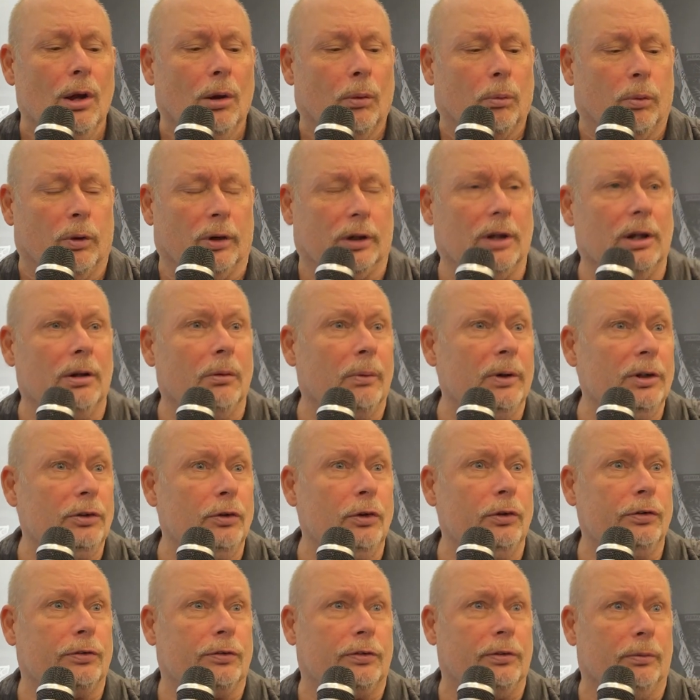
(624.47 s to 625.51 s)
we're going to
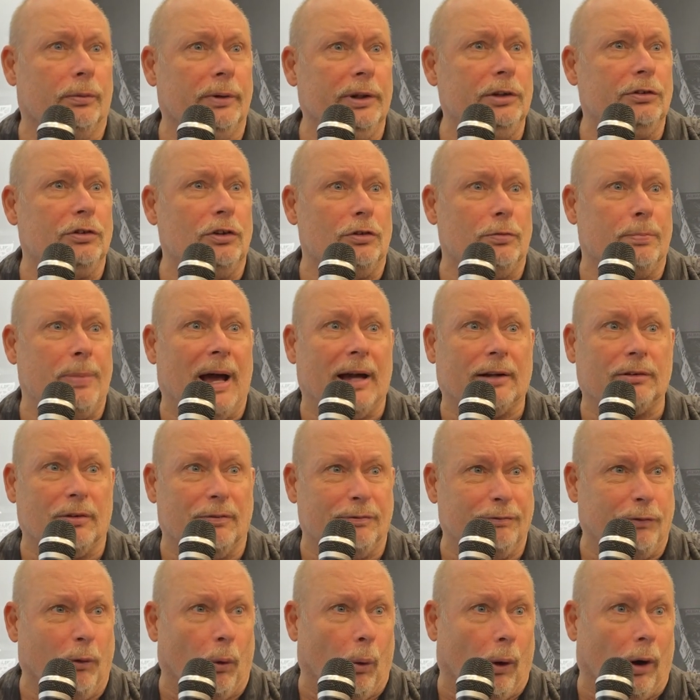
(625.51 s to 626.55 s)
reduce the regions back to
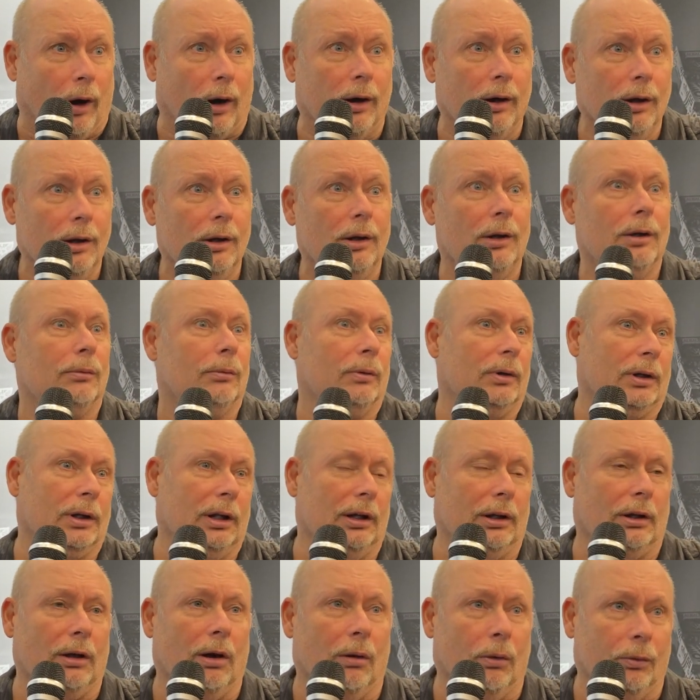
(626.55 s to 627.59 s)
four. We're going
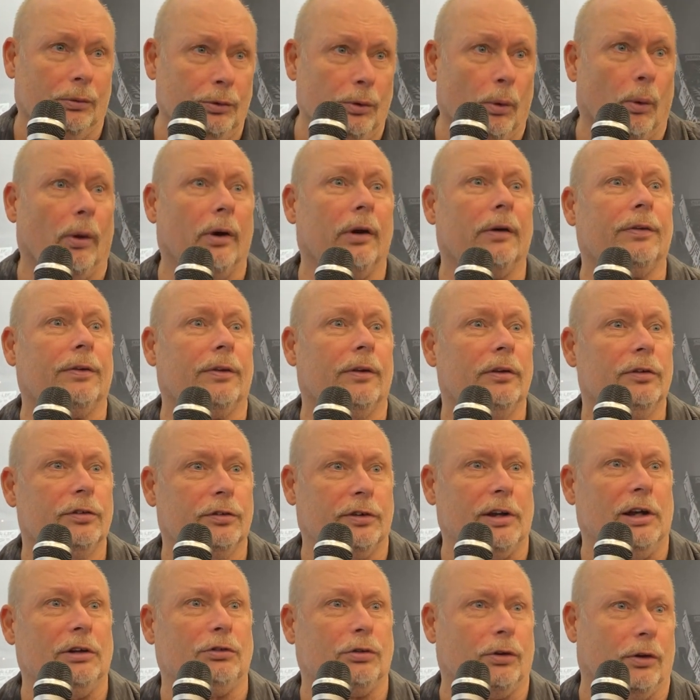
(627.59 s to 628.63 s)
to go north,
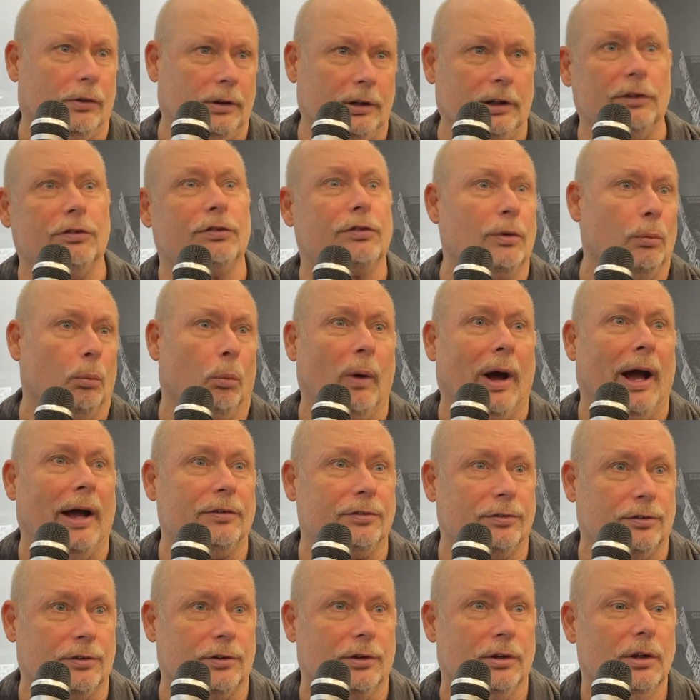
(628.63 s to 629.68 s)
central, east, and
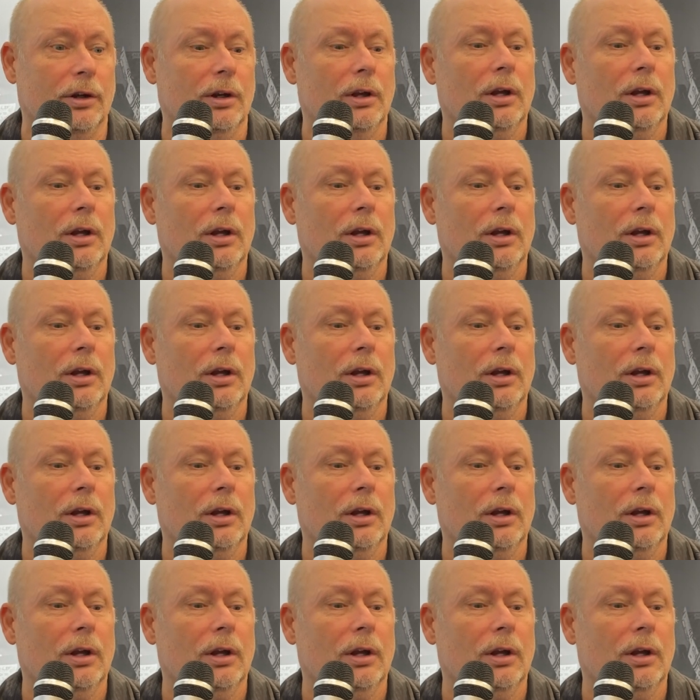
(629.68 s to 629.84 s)
west.